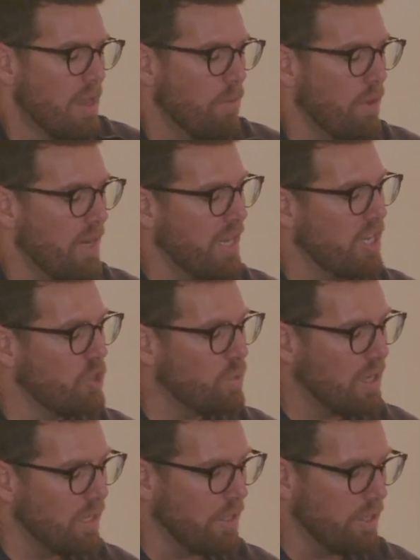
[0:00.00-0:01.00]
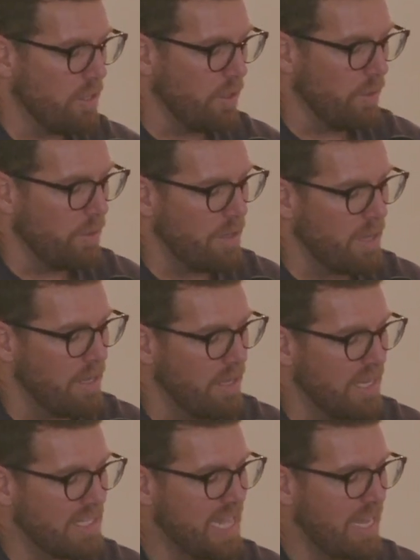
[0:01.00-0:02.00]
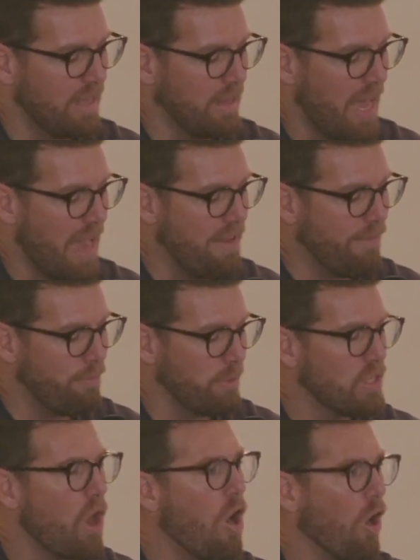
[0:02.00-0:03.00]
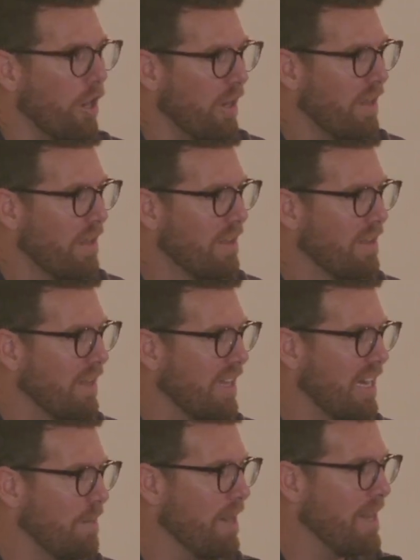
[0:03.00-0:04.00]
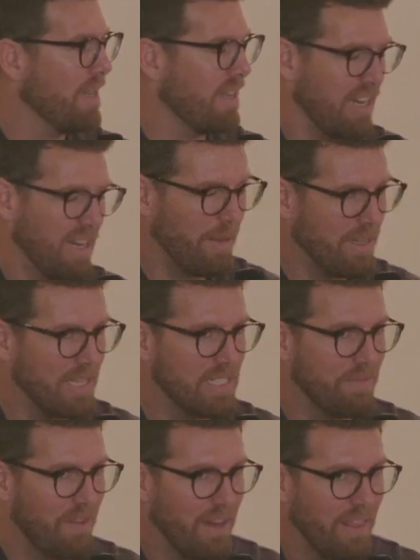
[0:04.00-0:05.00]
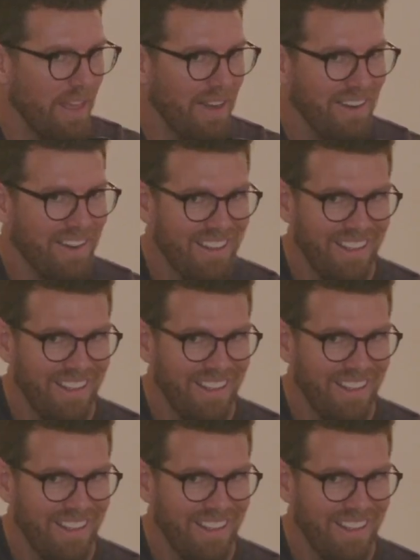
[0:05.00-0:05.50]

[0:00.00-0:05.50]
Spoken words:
What Israel knew is that life was hard. Can anybody testify to that?